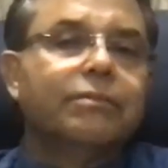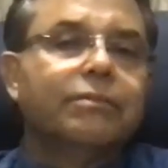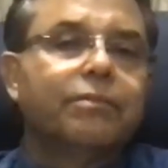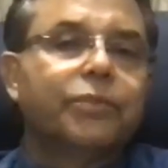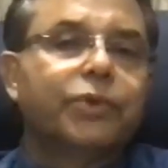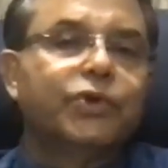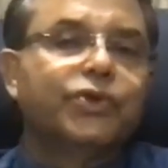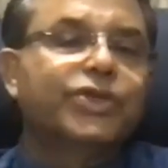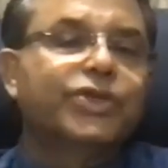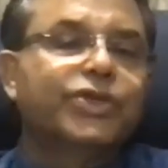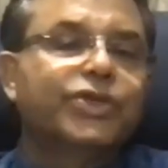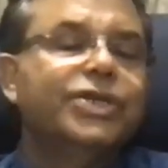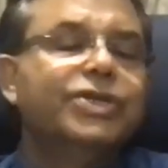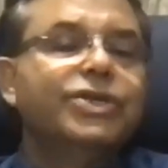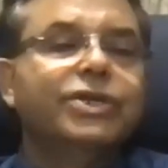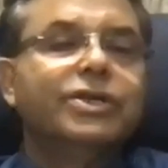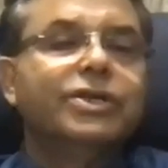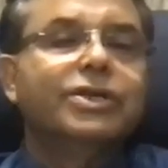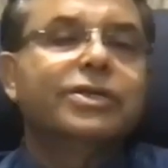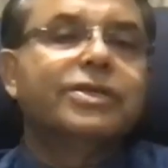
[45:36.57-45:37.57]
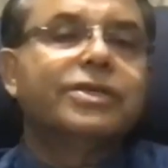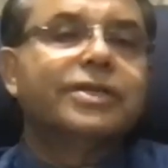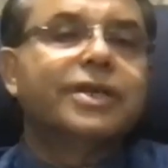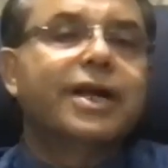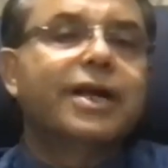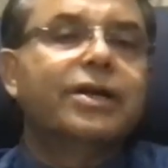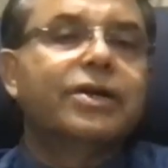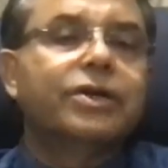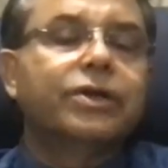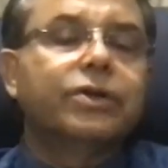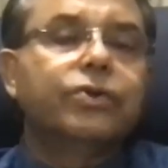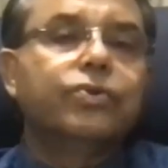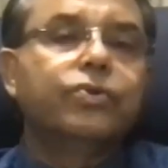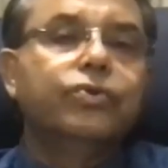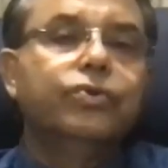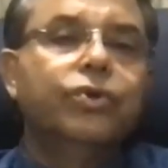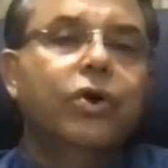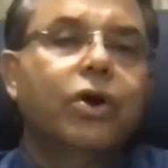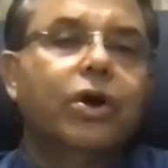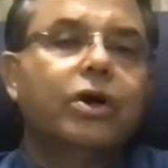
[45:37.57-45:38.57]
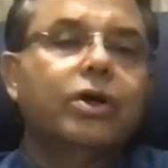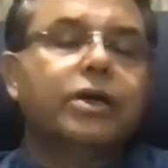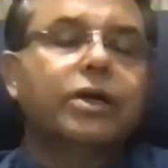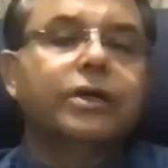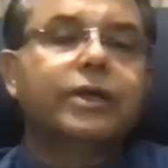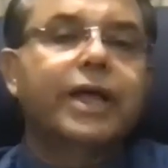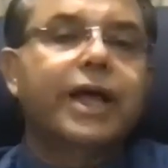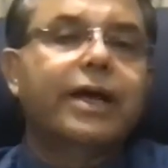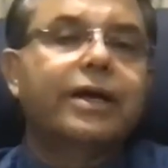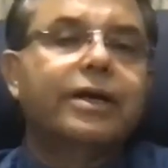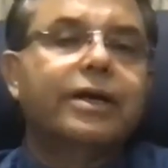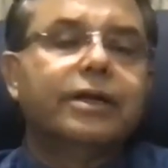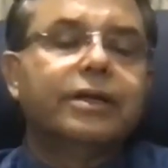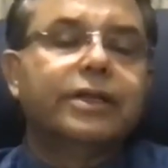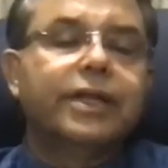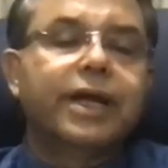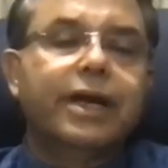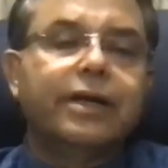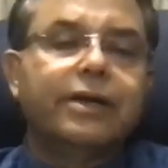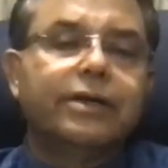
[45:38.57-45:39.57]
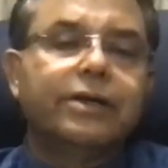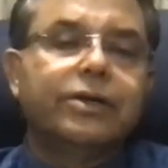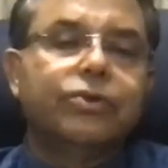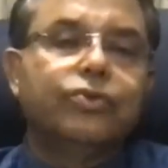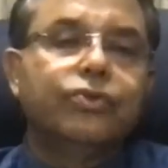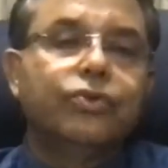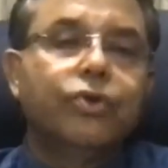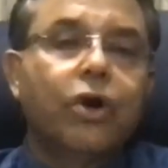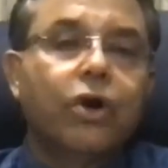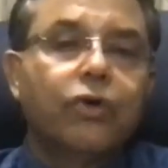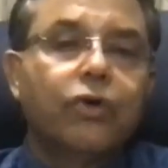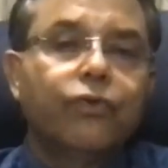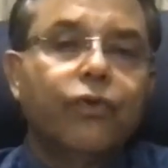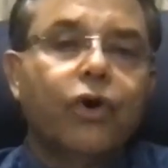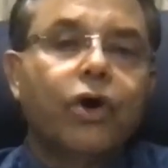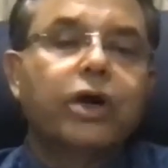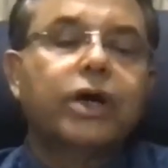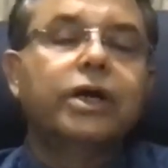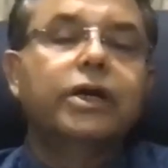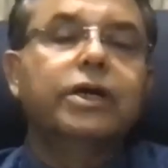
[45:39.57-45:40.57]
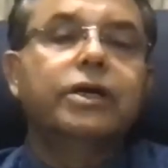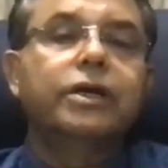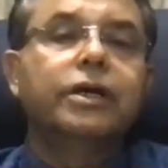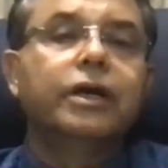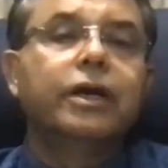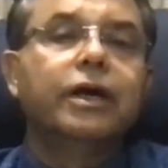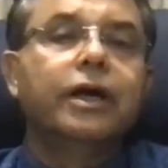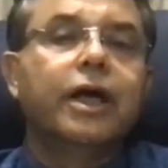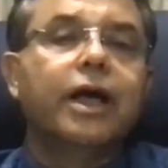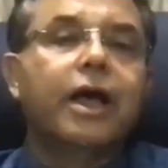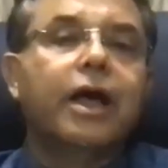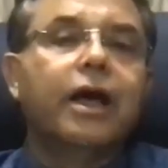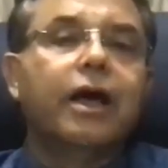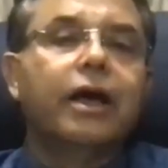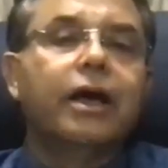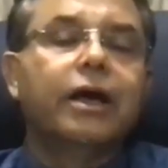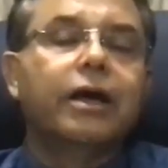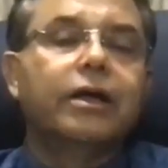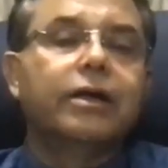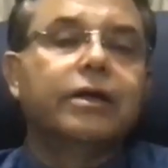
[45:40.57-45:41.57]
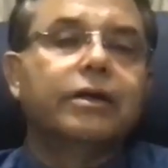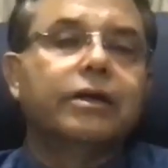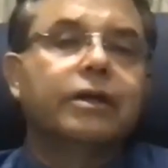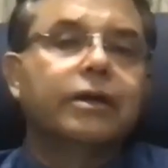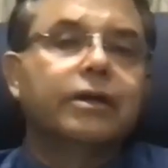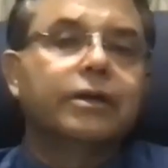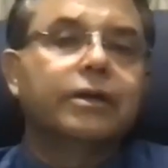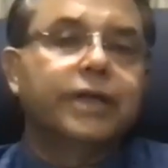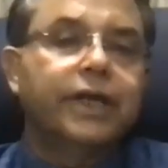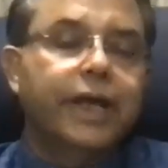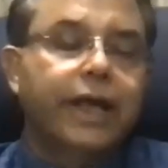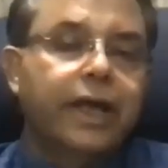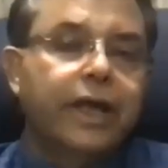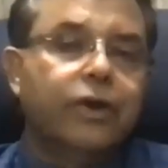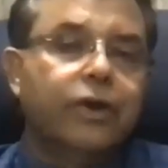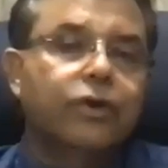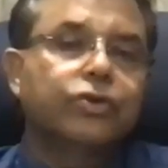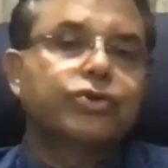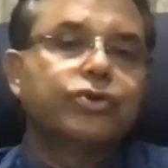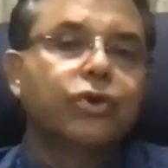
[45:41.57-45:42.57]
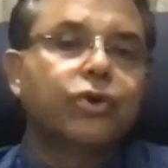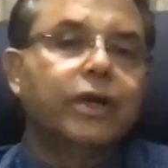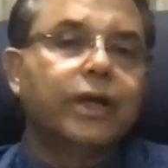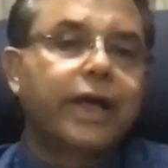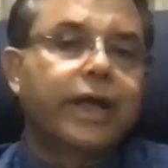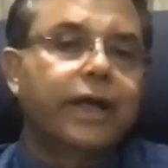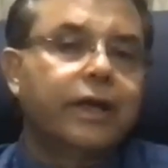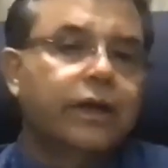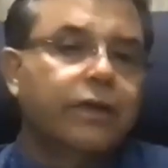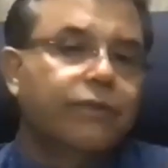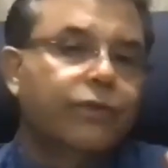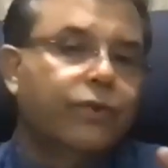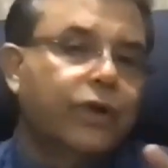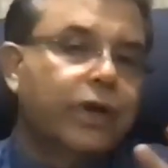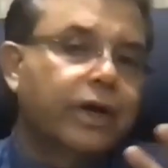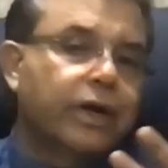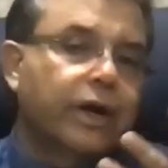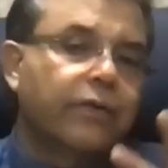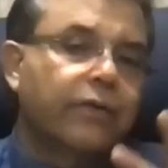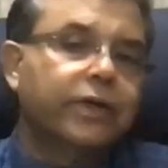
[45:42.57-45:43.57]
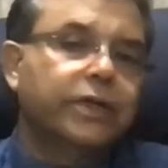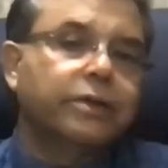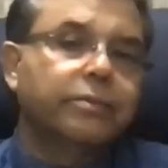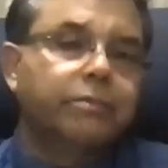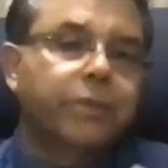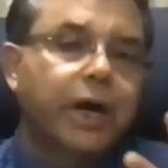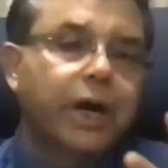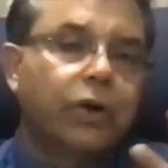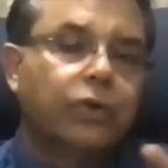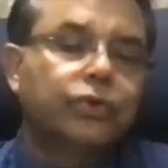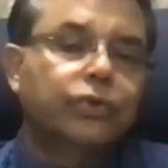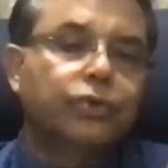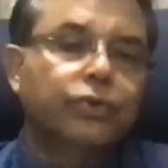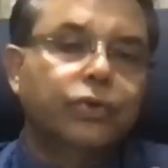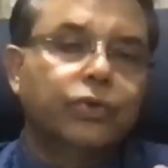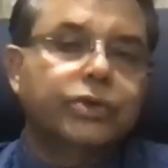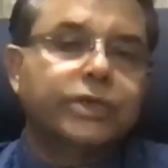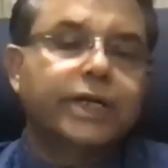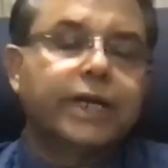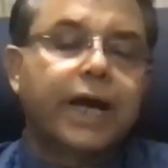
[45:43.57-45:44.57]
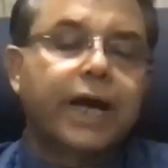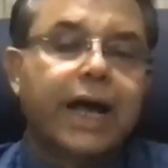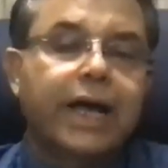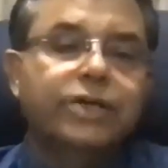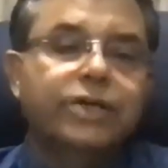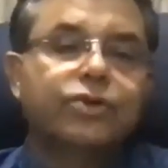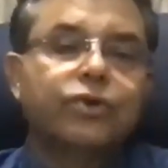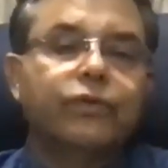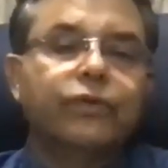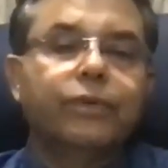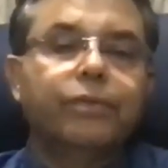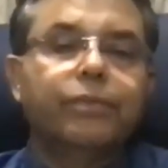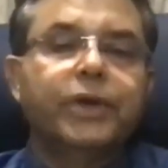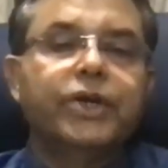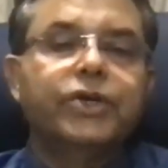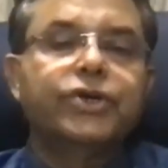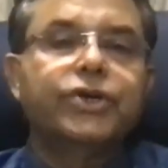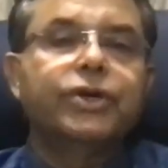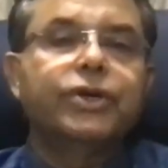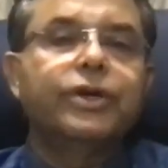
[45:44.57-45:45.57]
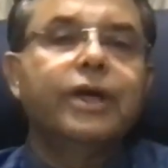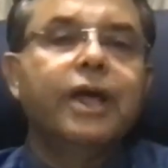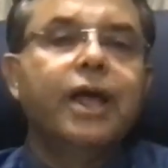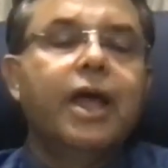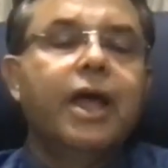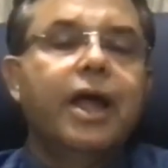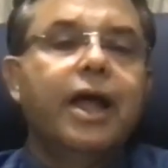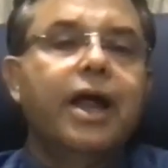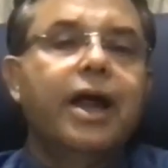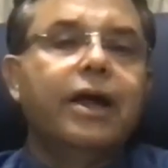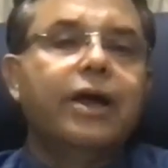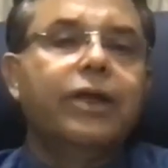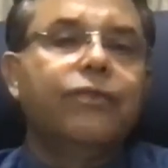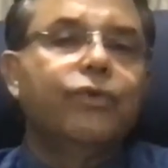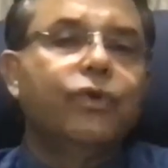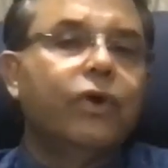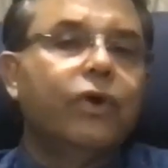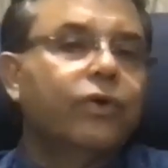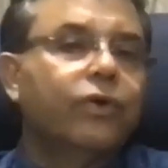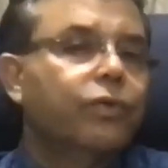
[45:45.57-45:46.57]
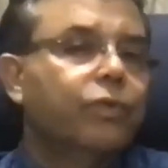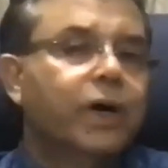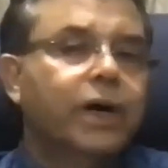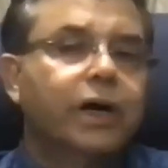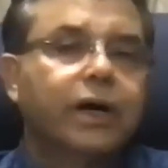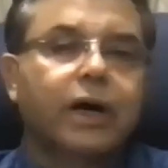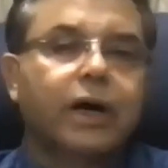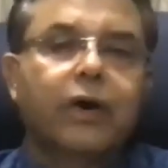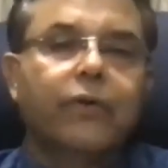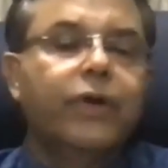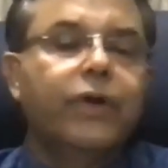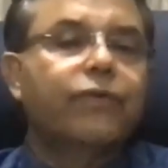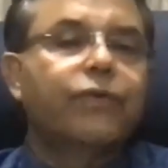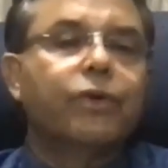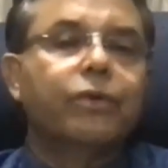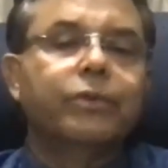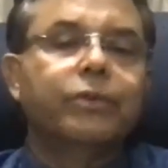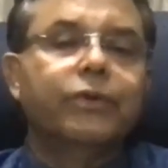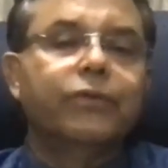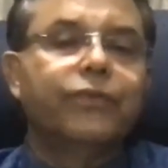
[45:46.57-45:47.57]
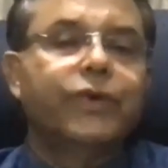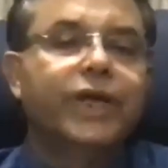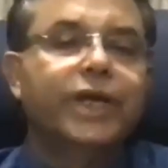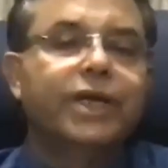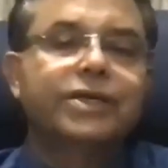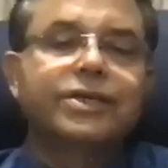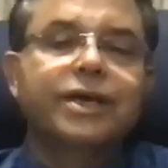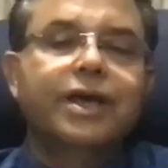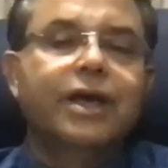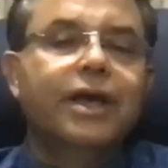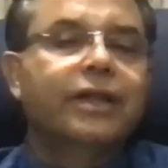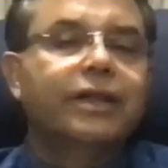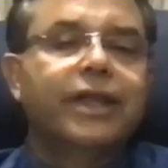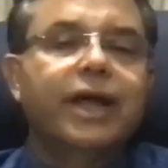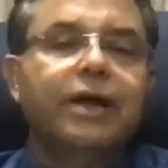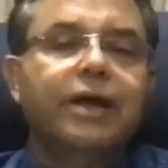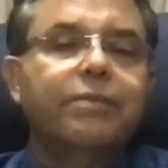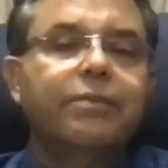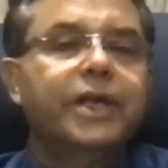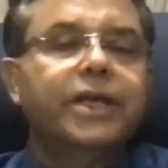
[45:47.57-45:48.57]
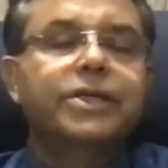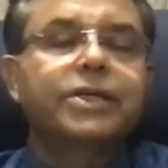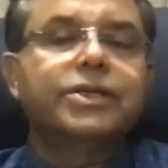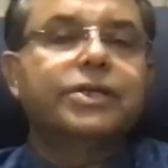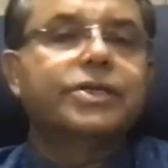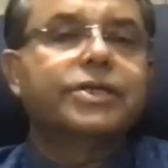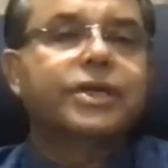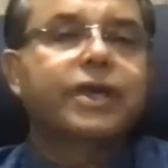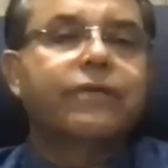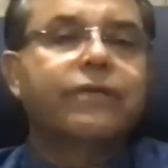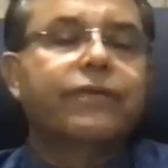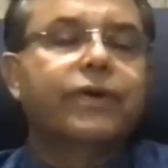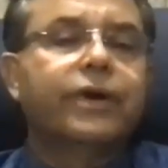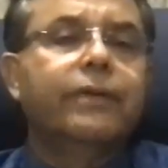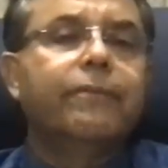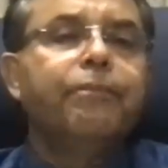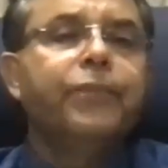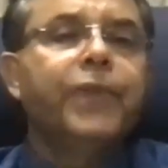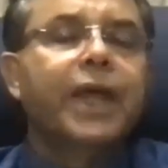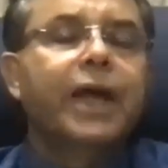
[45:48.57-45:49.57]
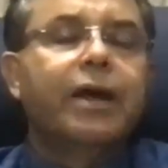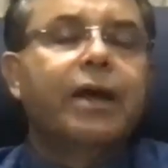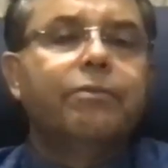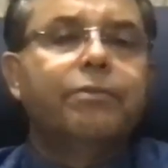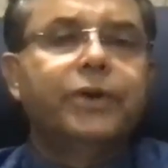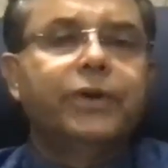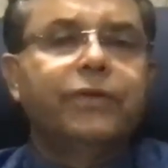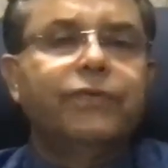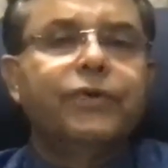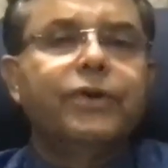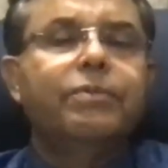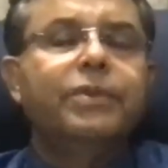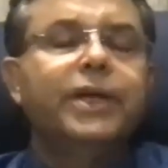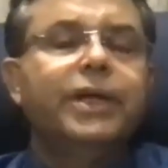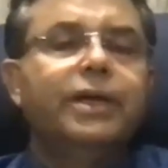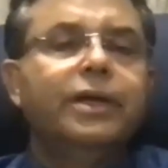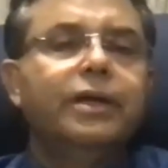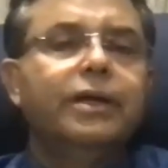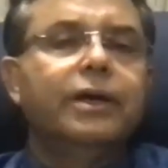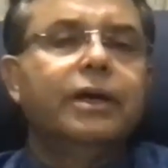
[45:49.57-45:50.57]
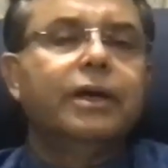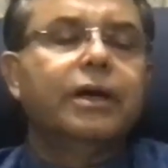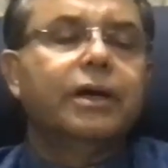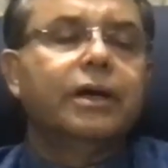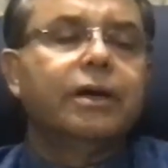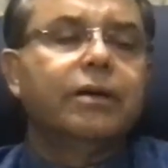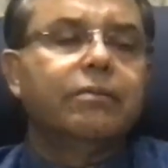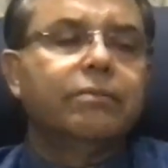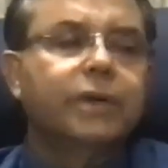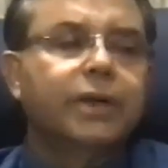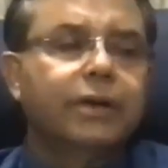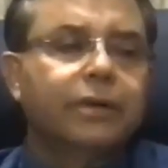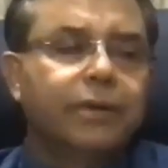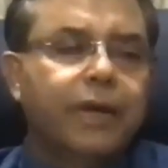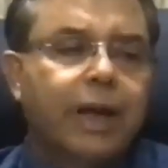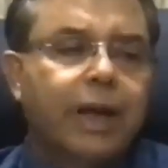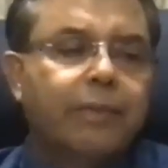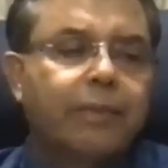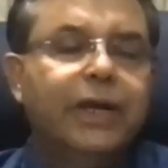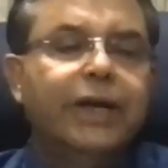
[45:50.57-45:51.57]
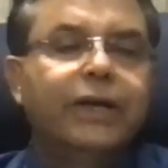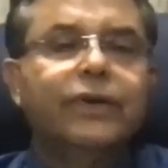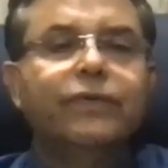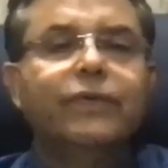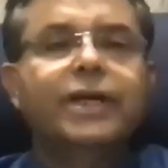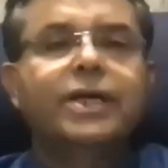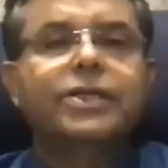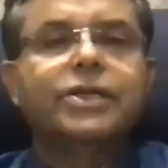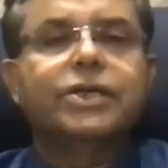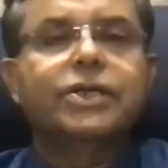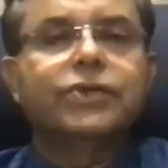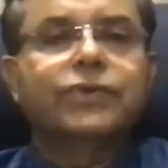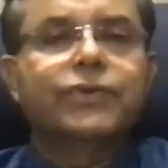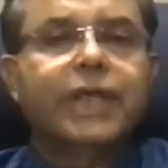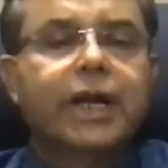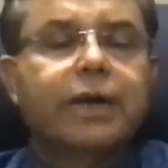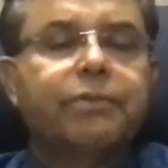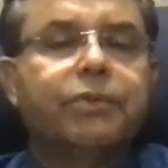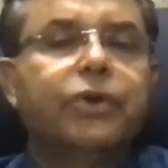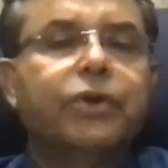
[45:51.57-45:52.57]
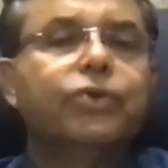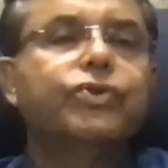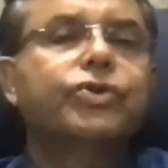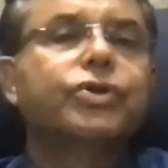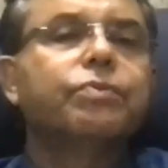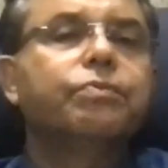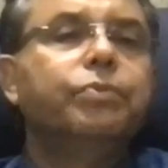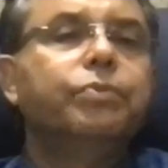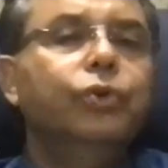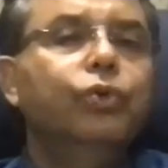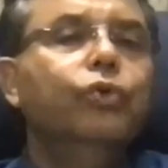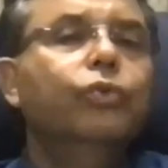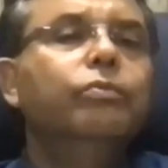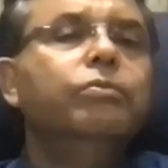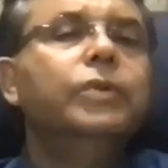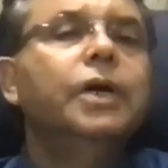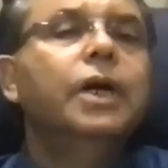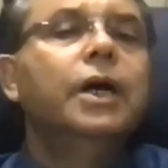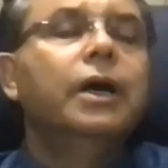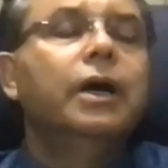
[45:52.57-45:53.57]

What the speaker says: procedures that do not warrant the aerosol, like if you can cover the mouth, nose, and eyes of the patient, and if you have to work away from the face, that makes it safer. And preferably ablative lasers that produce a plume.